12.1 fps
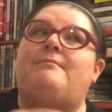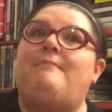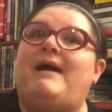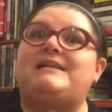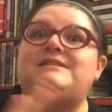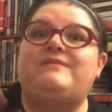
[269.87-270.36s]

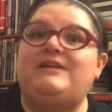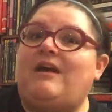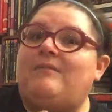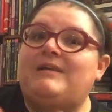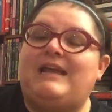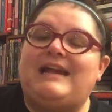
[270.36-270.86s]
massively
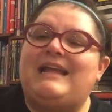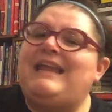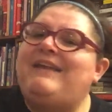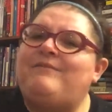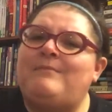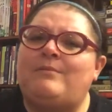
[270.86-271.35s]
complicated, I
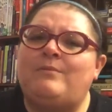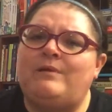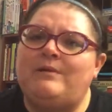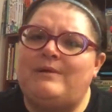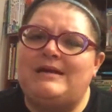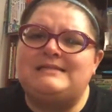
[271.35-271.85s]
can't even remember
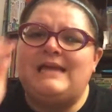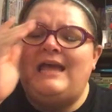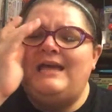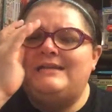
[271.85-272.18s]
what it was.